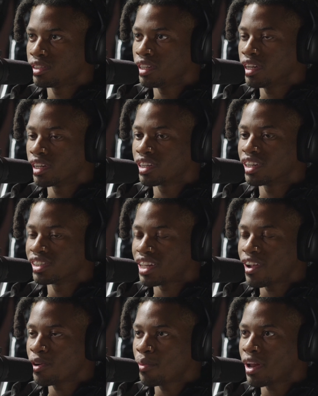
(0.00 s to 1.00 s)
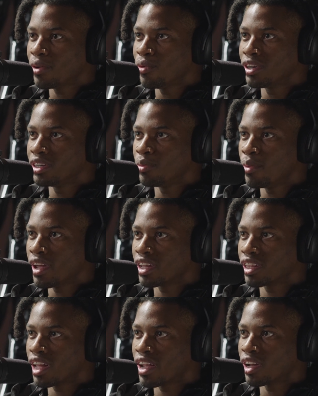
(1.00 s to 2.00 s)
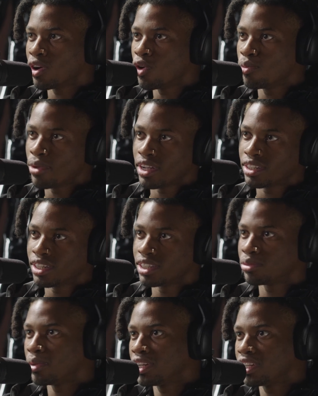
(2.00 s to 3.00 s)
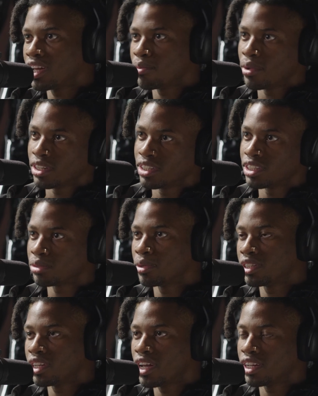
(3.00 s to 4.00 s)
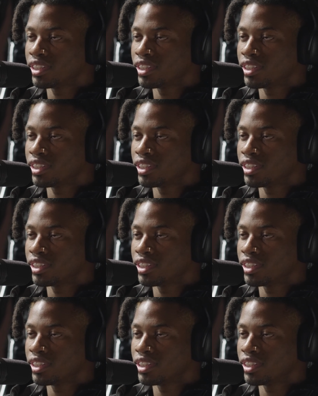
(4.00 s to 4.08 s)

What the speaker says: Yeah, because everybody want to demand, like, oh, make this, make that, make this, make that.